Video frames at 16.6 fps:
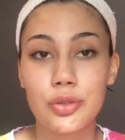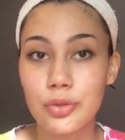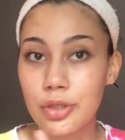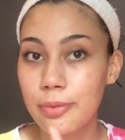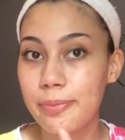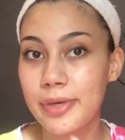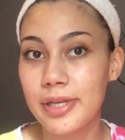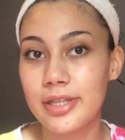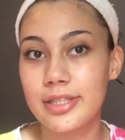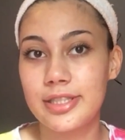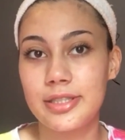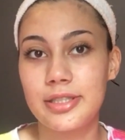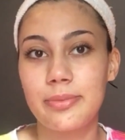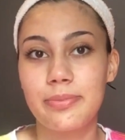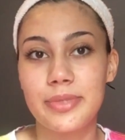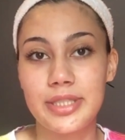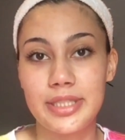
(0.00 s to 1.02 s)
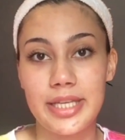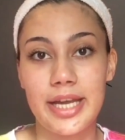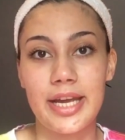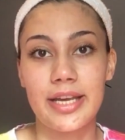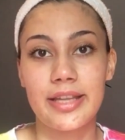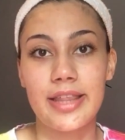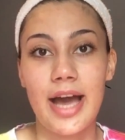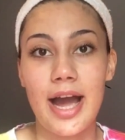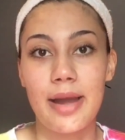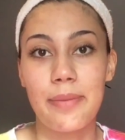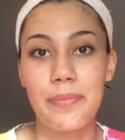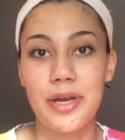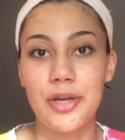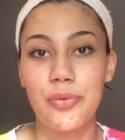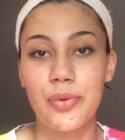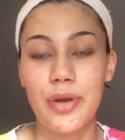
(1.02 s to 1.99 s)
Do not make this mistake that I
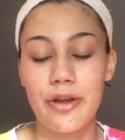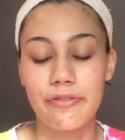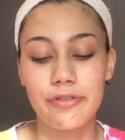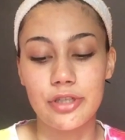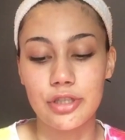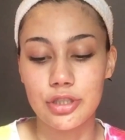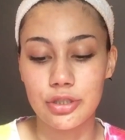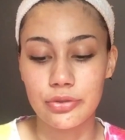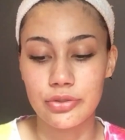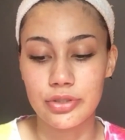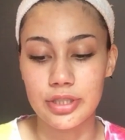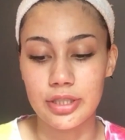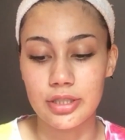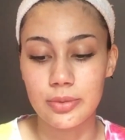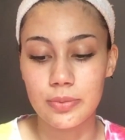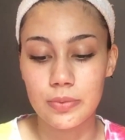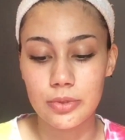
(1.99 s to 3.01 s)
made when I first used this.